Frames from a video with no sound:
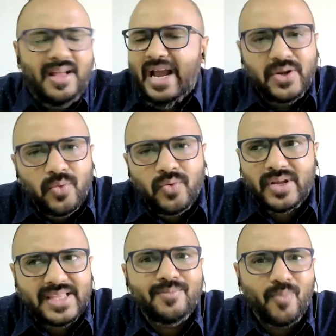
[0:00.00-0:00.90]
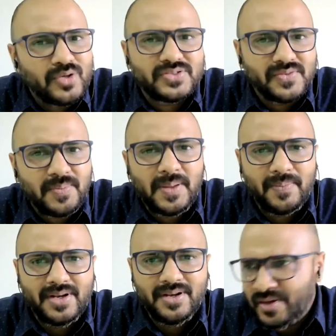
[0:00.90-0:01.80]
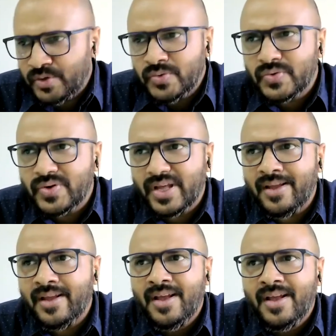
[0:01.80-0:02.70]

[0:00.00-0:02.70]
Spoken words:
I don't know. I think most of the people do today,